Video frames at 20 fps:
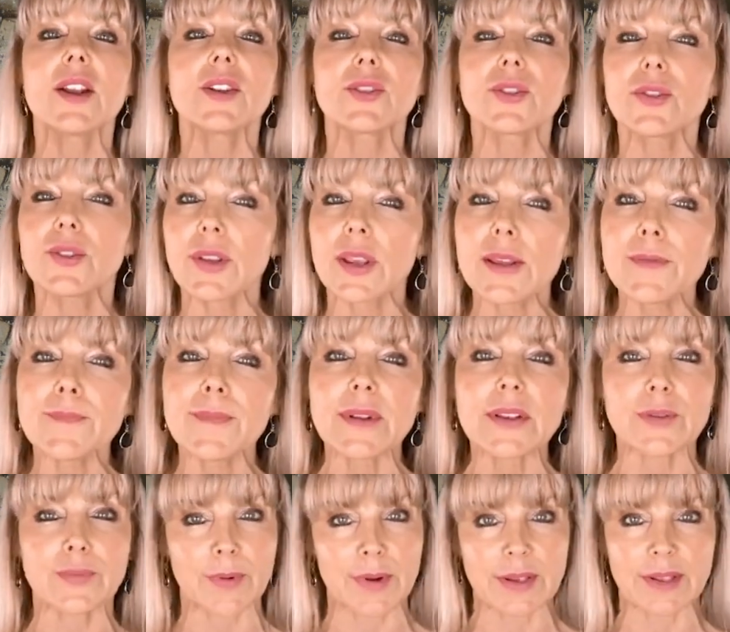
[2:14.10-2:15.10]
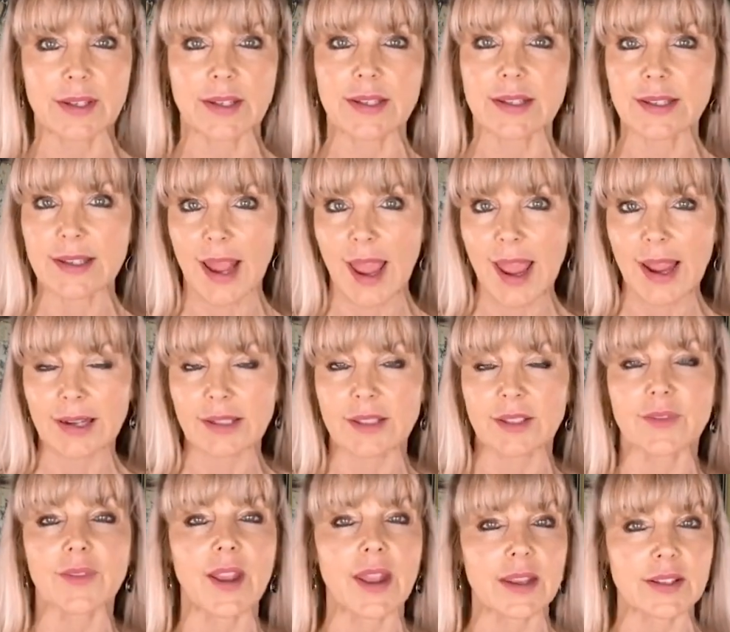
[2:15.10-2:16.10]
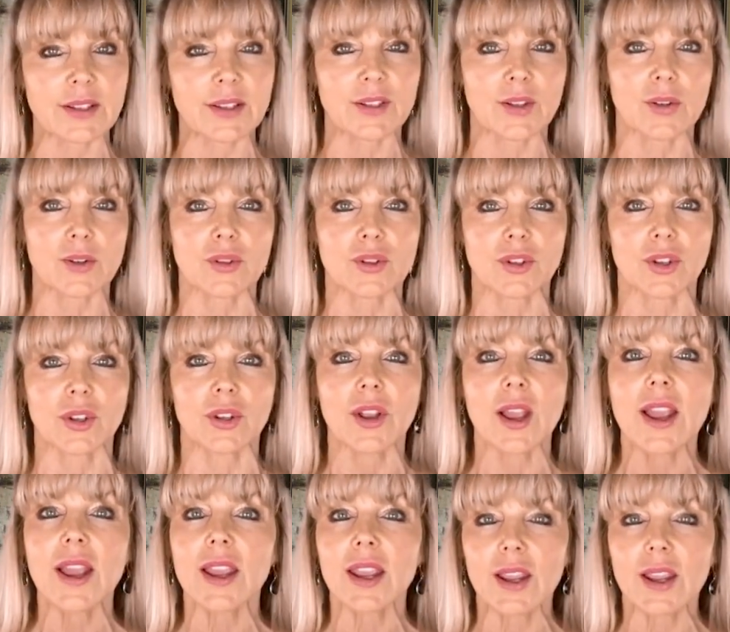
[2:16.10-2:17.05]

to keep its residents active and social.